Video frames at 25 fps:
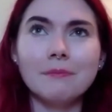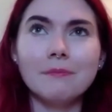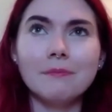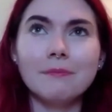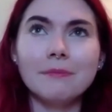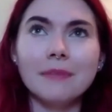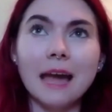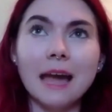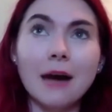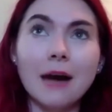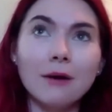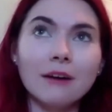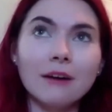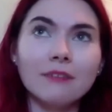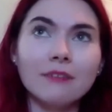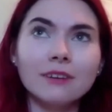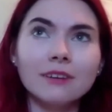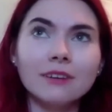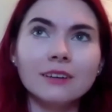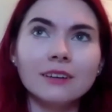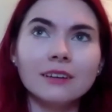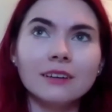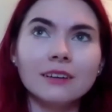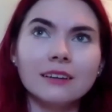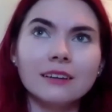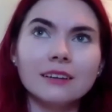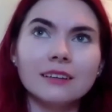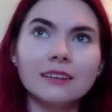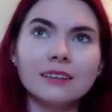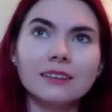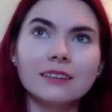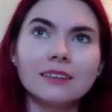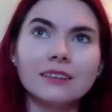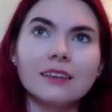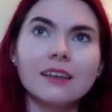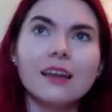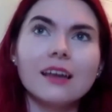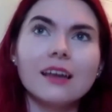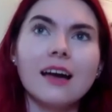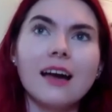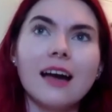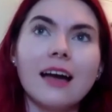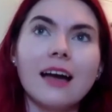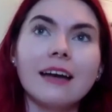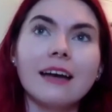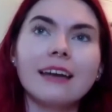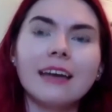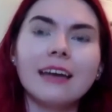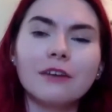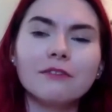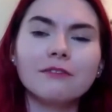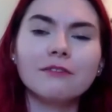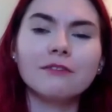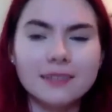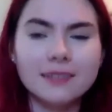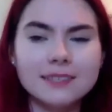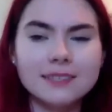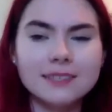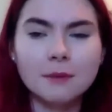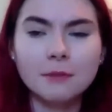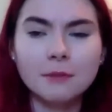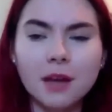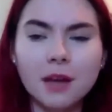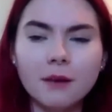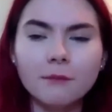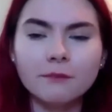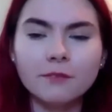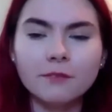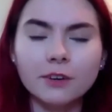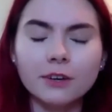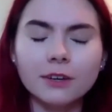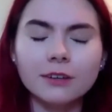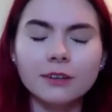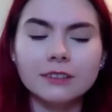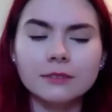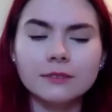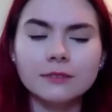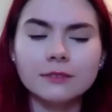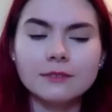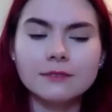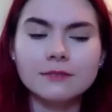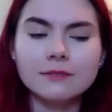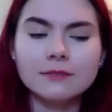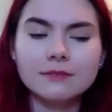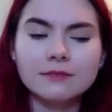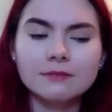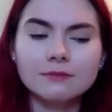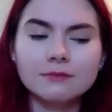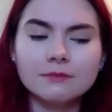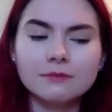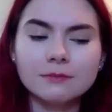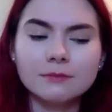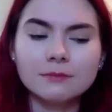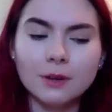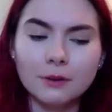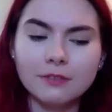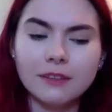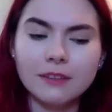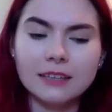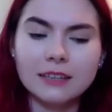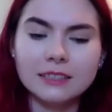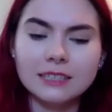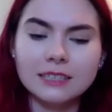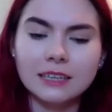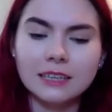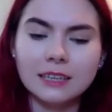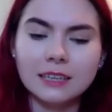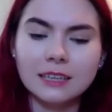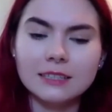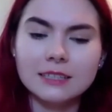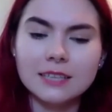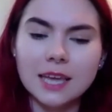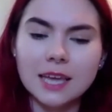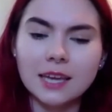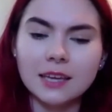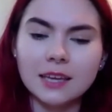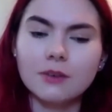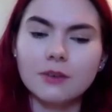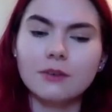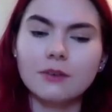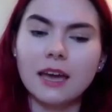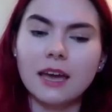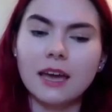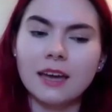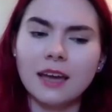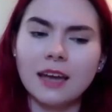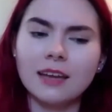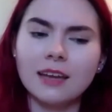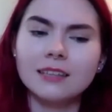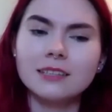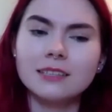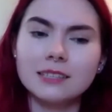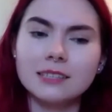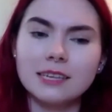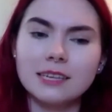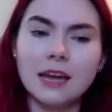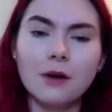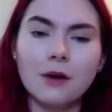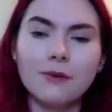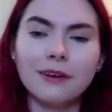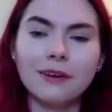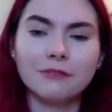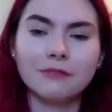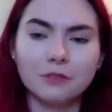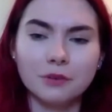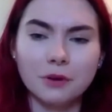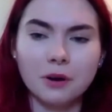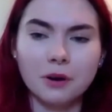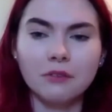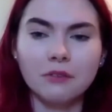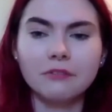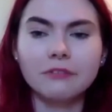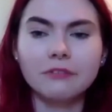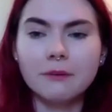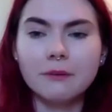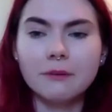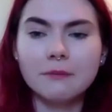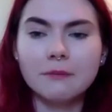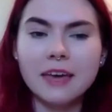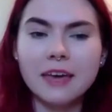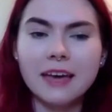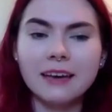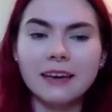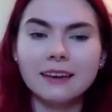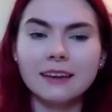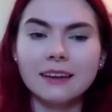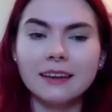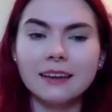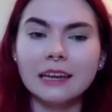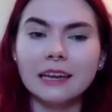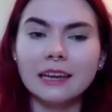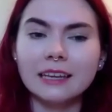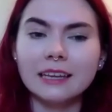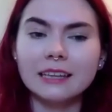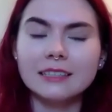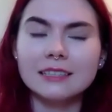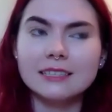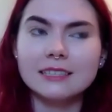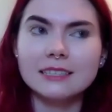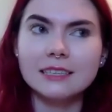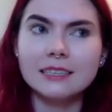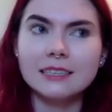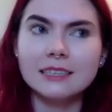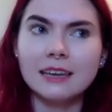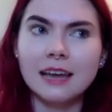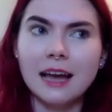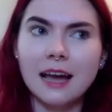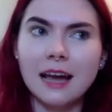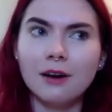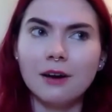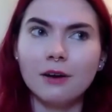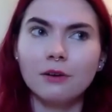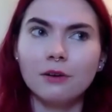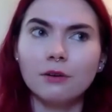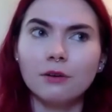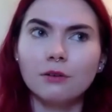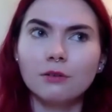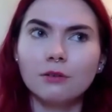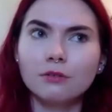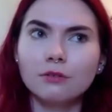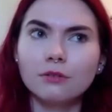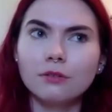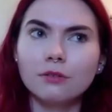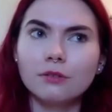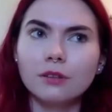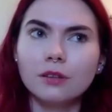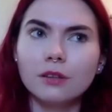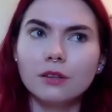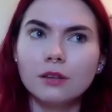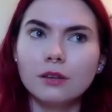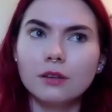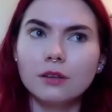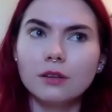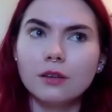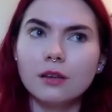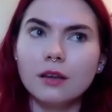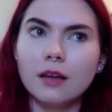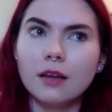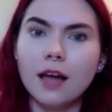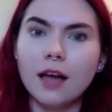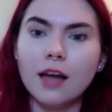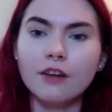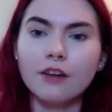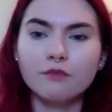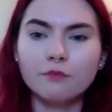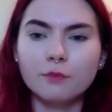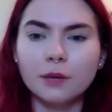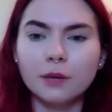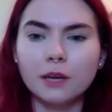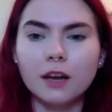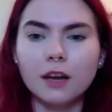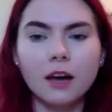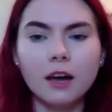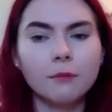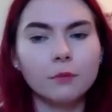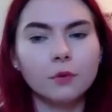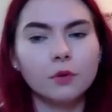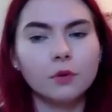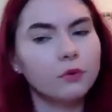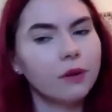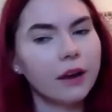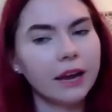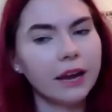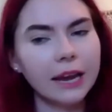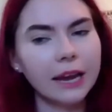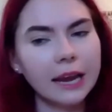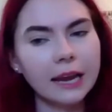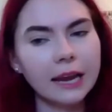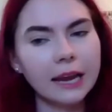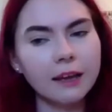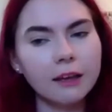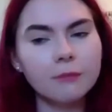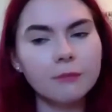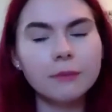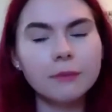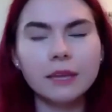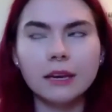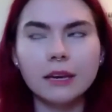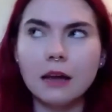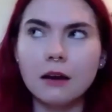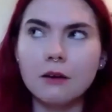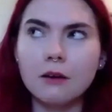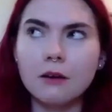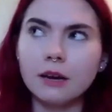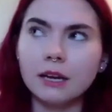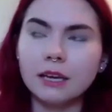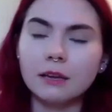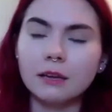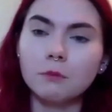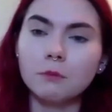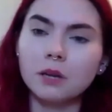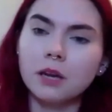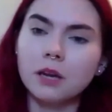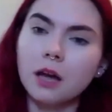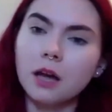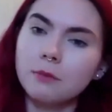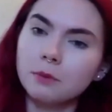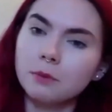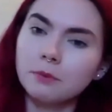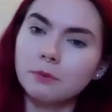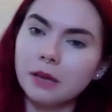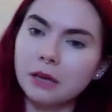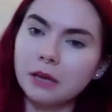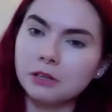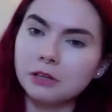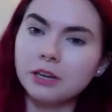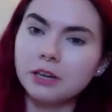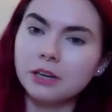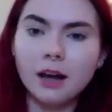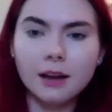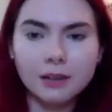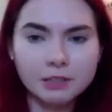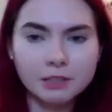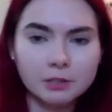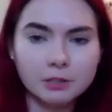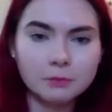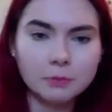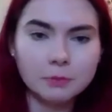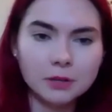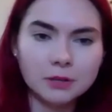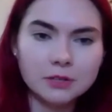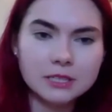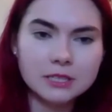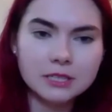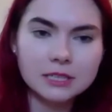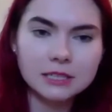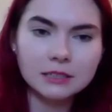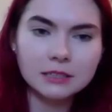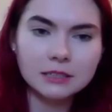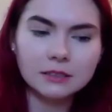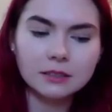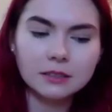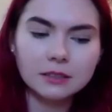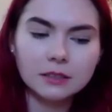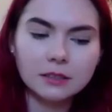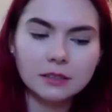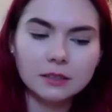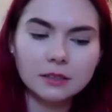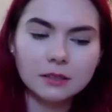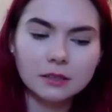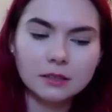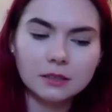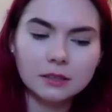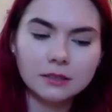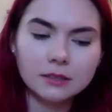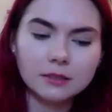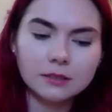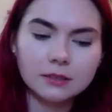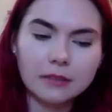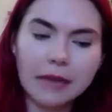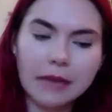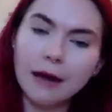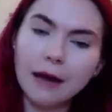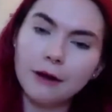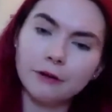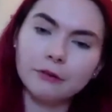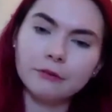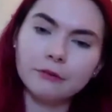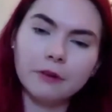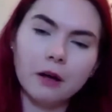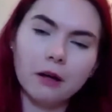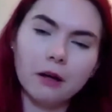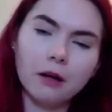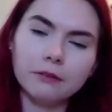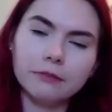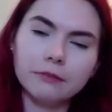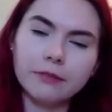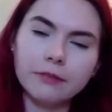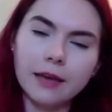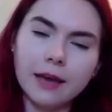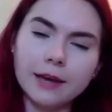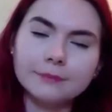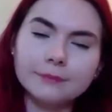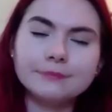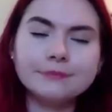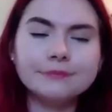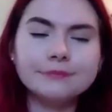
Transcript: However, I can find some comfort in reflecting and saying, okay, I can see how I've grown from that, and I can see how I've become who I am and how I can become a better, kinder person out of all of that.